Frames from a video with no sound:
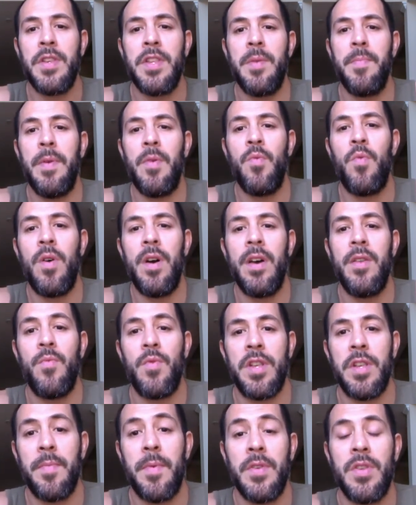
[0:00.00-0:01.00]
be one. We're
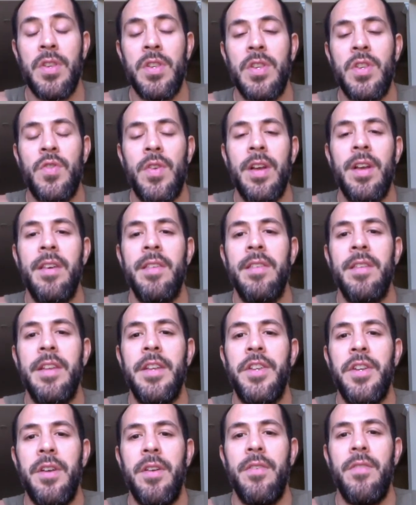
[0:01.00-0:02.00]
supposed to strengthen
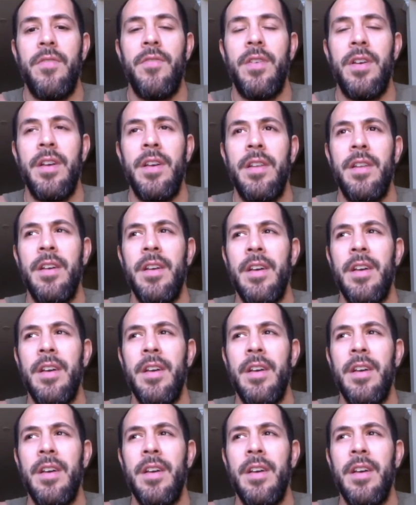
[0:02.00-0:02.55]
each other, right?